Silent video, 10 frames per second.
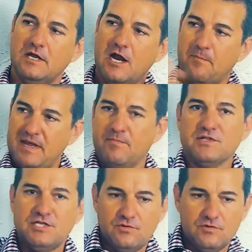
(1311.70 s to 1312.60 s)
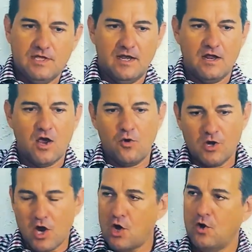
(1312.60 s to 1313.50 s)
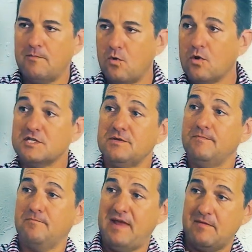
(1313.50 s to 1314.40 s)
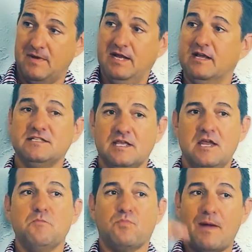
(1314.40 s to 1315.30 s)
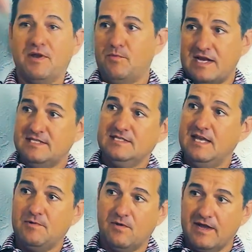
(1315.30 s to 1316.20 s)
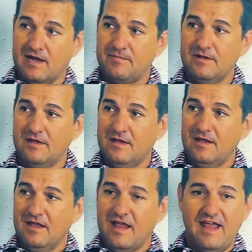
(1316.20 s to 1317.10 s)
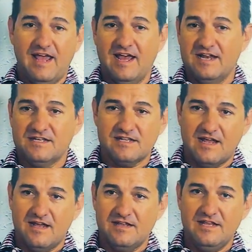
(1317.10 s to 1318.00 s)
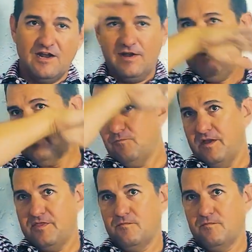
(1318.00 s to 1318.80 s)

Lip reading: you know, people to then own a home or to make money? Because property prices keep going up. Yeah. And, you know, even with the